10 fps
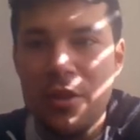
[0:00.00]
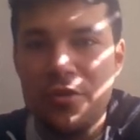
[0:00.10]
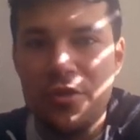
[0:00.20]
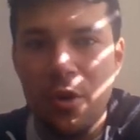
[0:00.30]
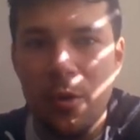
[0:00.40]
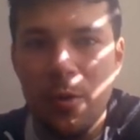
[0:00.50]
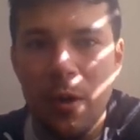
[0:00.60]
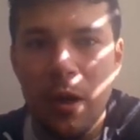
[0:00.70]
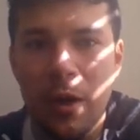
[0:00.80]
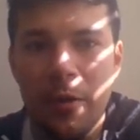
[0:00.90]

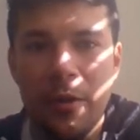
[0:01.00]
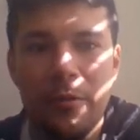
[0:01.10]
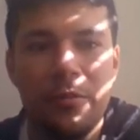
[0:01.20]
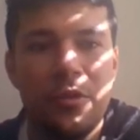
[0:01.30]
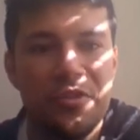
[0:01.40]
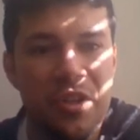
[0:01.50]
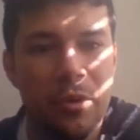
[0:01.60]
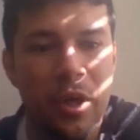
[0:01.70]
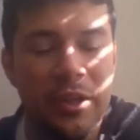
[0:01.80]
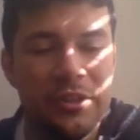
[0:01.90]
So to
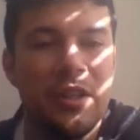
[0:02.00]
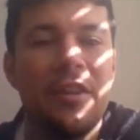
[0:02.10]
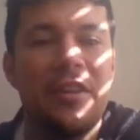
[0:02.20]
summarize,